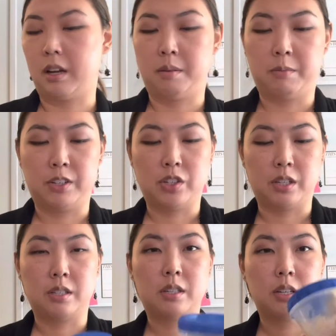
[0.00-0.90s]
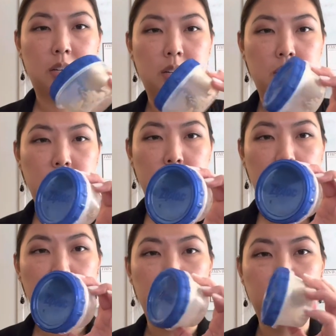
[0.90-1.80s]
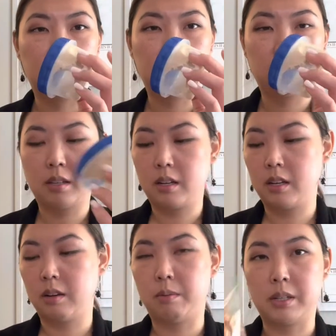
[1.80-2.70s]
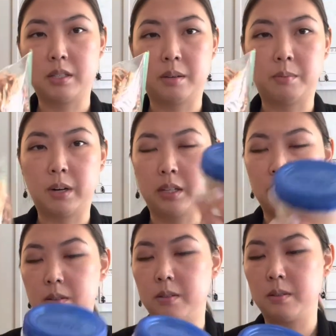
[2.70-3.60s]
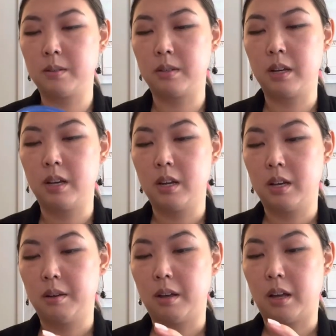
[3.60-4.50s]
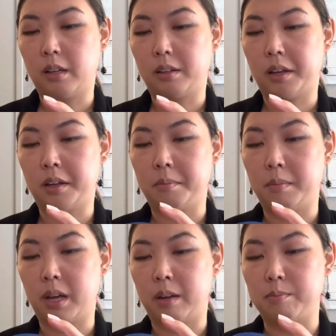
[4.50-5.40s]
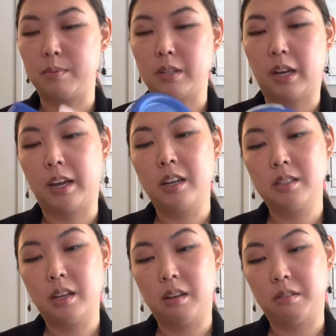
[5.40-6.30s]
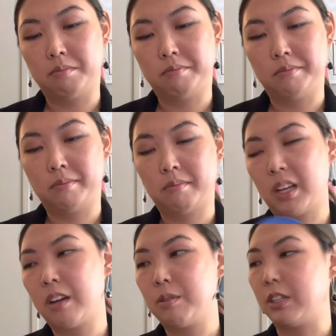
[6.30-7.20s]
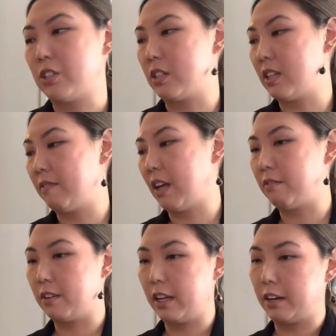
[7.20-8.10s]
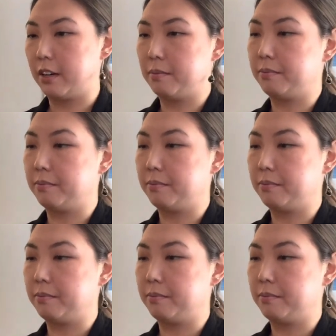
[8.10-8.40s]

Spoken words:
with just hummus with some pretzels. I guess I really should save that for later